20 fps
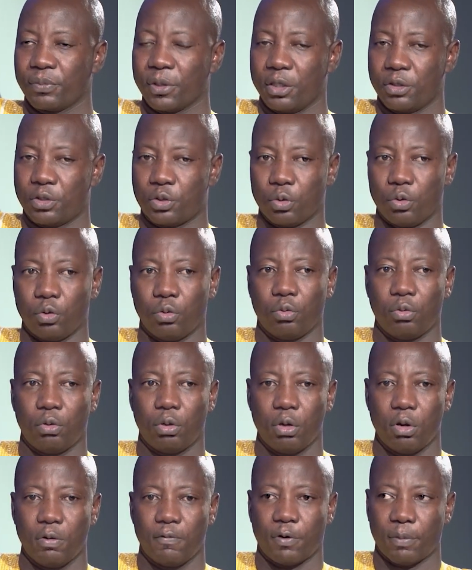So
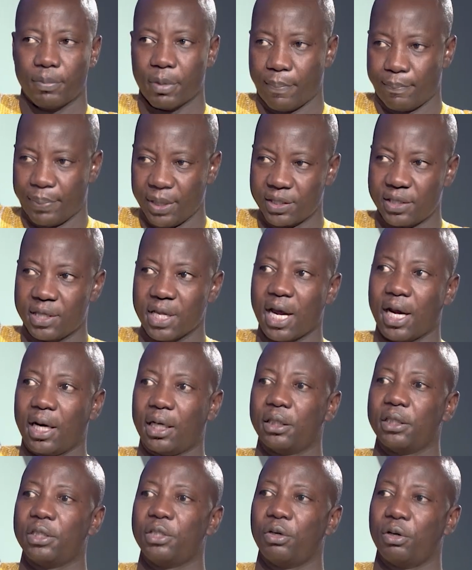from the
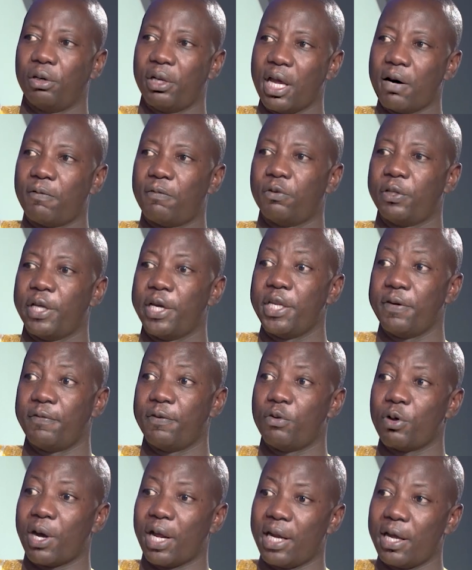personal, level, the
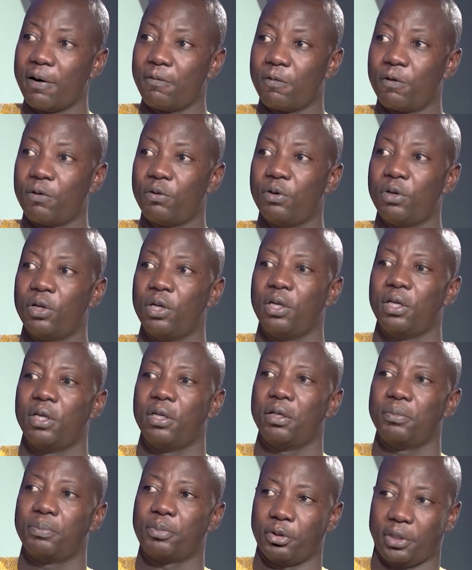individual level,
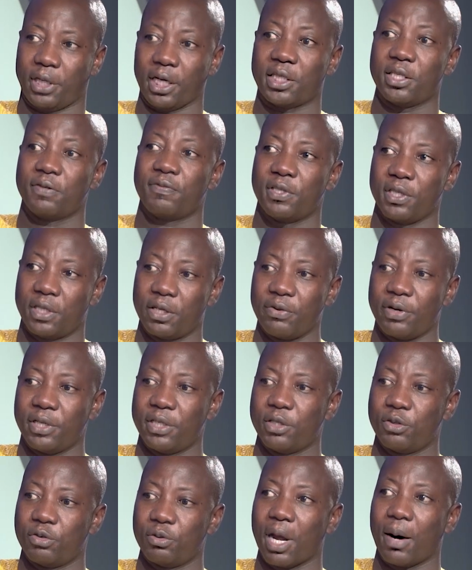protective
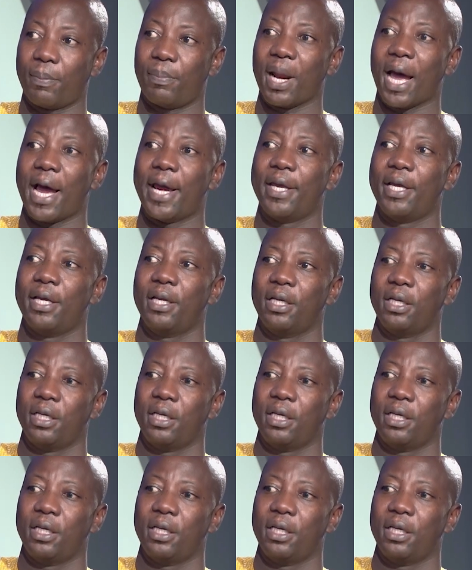security should apply.